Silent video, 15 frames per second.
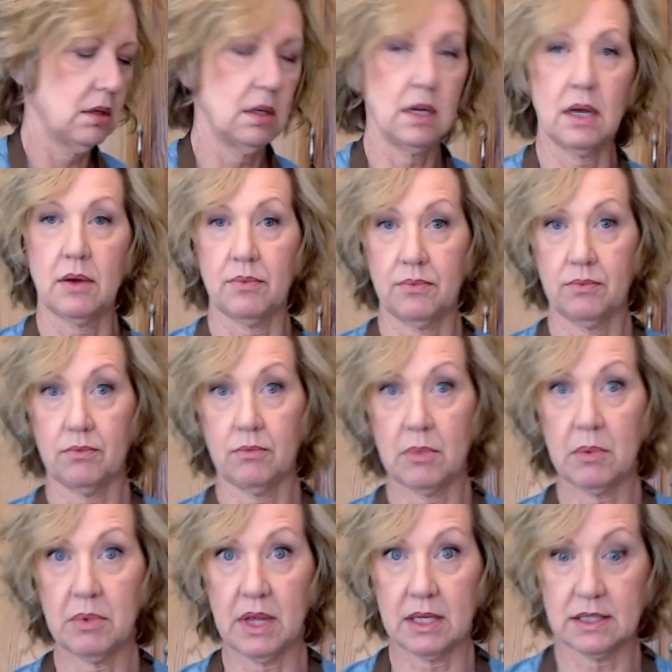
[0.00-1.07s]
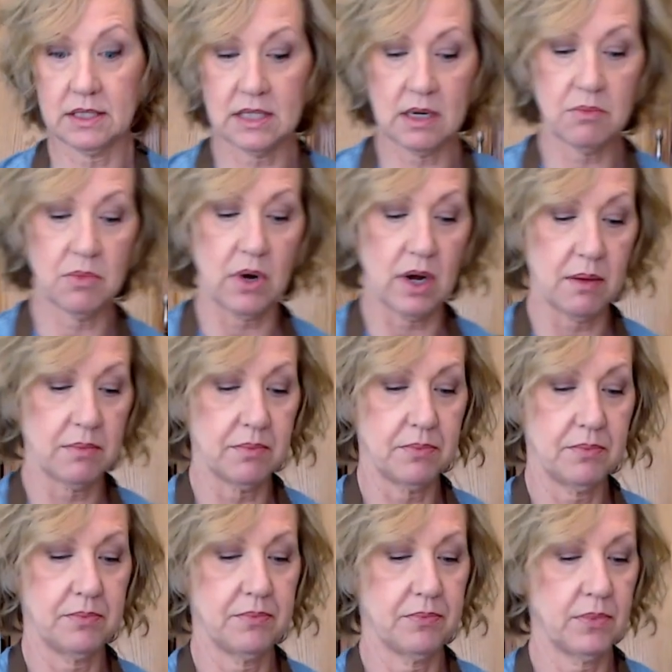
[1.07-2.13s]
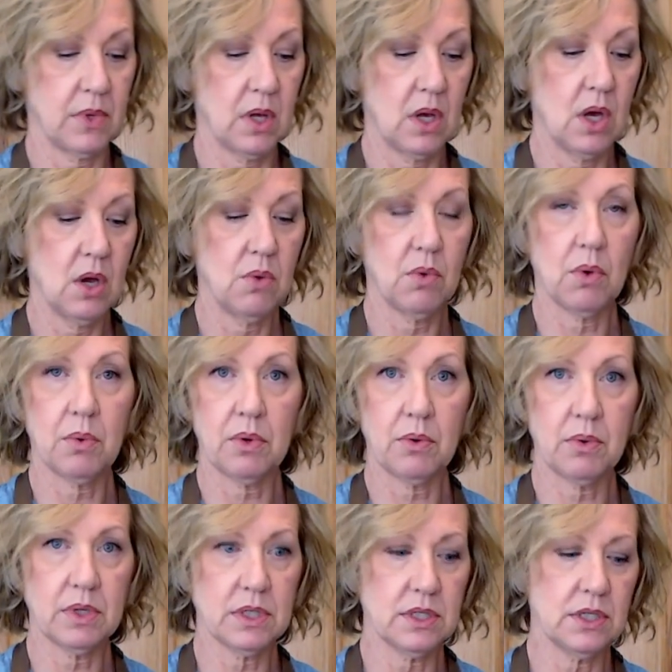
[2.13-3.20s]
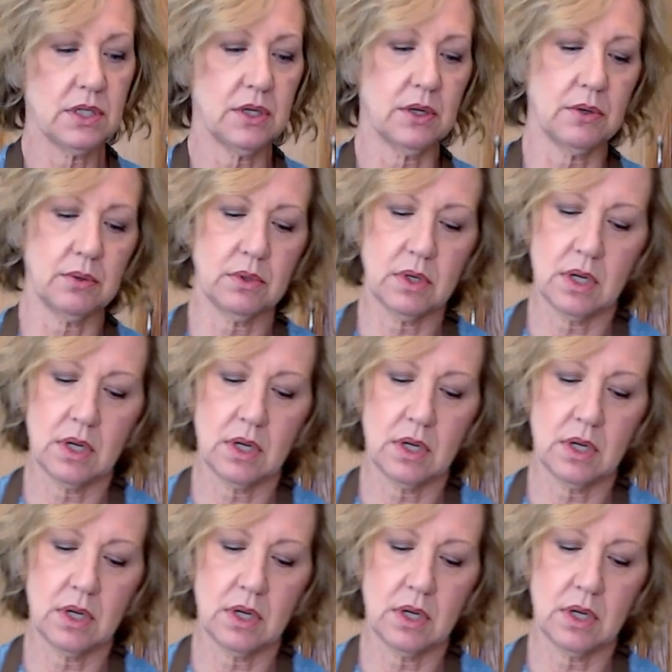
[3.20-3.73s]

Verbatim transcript: Now, remember that stem wrap? What we're going to do